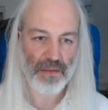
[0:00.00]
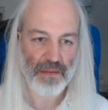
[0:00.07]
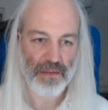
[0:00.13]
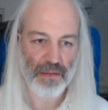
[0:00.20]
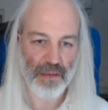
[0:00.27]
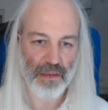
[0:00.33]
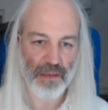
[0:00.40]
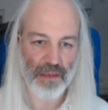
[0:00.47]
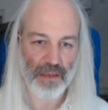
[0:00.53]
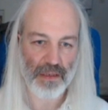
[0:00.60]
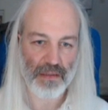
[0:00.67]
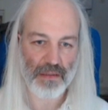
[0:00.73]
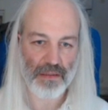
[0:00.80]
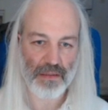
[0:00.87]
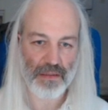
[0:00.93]

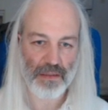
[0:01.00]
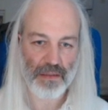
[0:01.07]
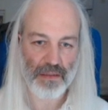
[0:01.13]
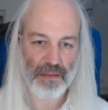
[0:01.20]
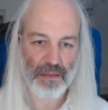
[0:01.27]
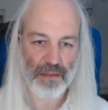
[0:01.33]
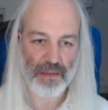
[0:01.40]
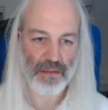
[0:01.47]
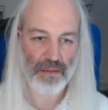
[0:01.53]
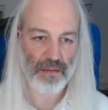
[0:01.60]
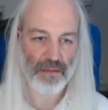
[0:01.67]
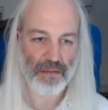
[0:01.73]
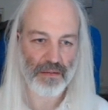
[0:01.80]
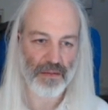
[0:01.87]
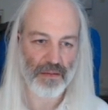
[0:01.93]
and
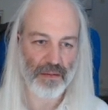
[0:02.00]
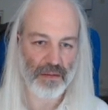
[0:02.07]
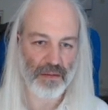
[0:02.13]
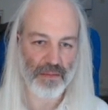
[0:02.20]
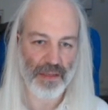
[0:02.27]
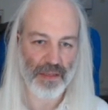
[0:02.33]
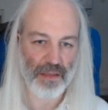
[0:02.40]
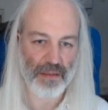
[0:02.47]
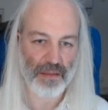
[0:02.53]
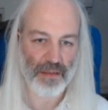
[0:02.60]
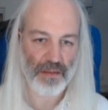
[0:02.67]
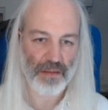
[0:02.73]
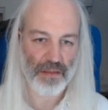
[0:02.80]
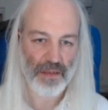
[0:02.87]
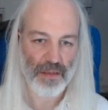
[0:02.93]
just a minute,